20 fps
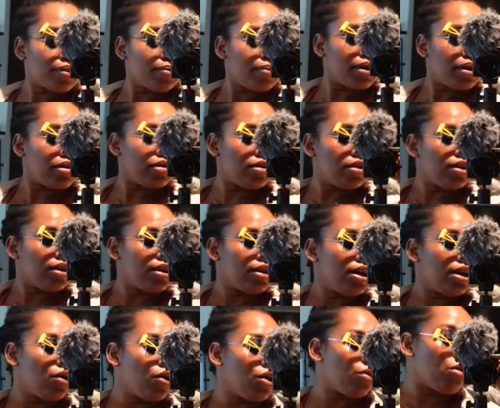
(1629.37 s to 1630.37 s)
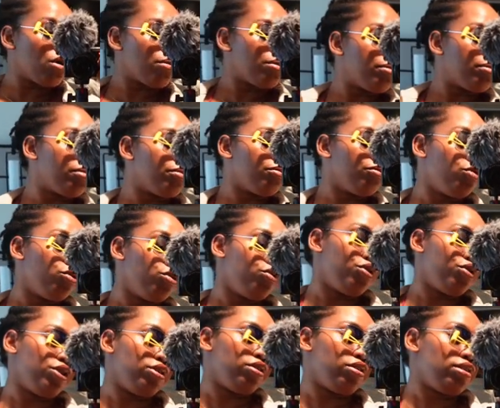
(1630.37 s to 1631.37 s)
basically i'm gonna warm up some food
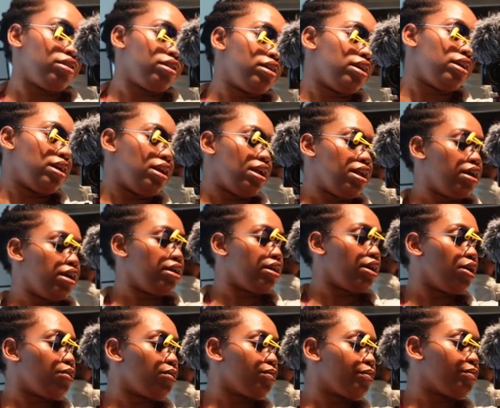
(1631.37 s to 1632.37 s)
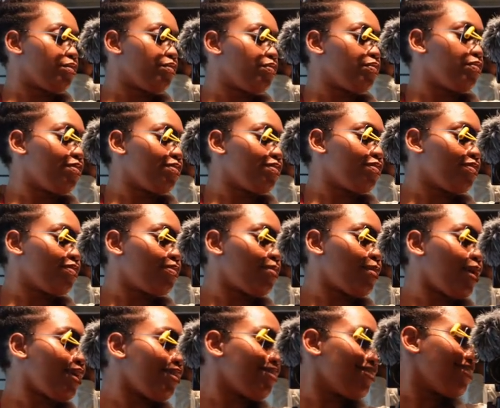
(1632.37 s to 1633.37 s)
first and then i'll head down
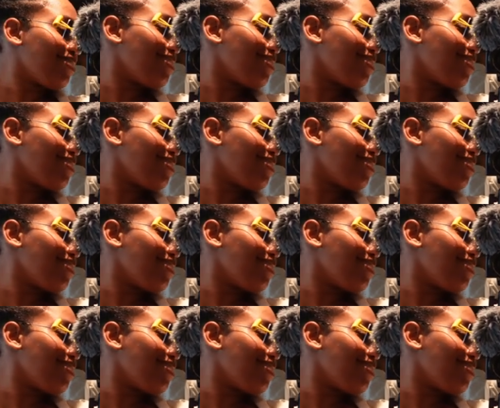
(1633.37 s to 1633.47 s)
bye